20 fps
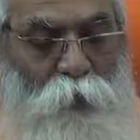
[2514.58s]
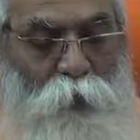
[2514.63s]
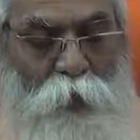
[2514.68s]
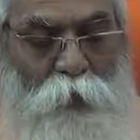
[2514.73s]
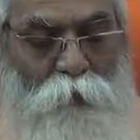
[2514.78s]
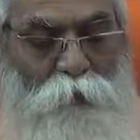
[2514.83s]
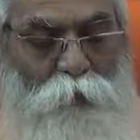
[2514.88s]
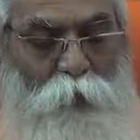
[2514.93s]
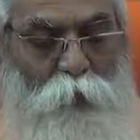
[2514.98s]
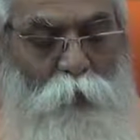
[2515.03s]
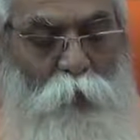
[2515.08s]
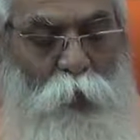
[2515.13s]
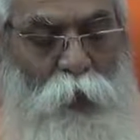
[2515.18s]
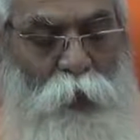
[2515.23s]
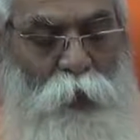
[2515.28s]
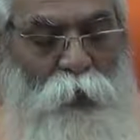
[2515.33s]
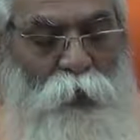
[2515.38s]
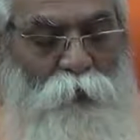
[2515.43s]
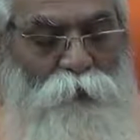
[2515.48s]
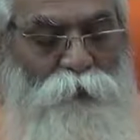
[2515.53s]
if you
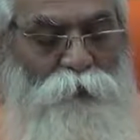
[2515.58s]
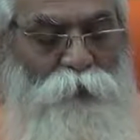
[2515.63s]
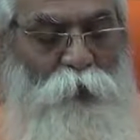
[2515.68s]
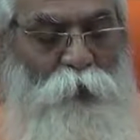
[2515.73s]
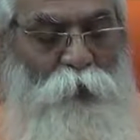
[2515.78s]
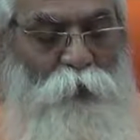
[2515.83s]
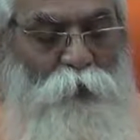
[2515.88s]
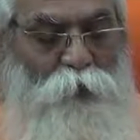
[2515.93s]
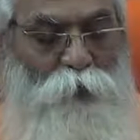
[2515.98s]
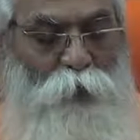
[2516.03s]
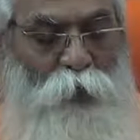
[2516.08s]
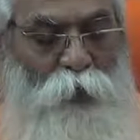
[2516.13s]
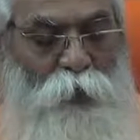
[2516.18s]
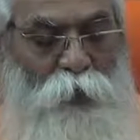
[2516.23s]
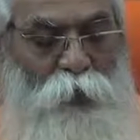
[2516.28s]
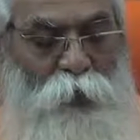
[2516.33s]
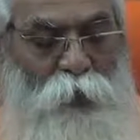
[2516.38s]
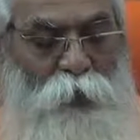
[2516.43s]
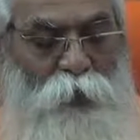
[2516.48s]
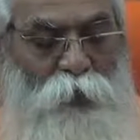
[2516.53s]
are listening to the
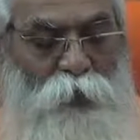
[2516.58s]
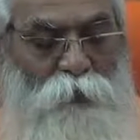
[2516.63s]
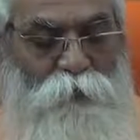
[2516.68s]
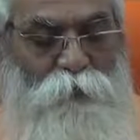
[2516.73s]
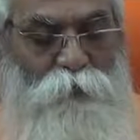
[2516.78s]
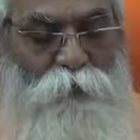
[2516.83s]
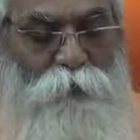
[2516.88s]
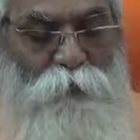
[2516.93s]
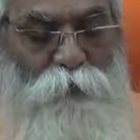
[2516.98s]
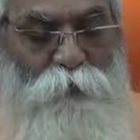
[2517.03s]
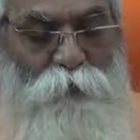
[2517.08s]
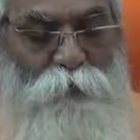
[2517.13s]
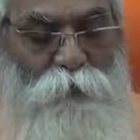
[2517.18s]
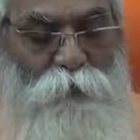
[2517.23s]
Jnanis,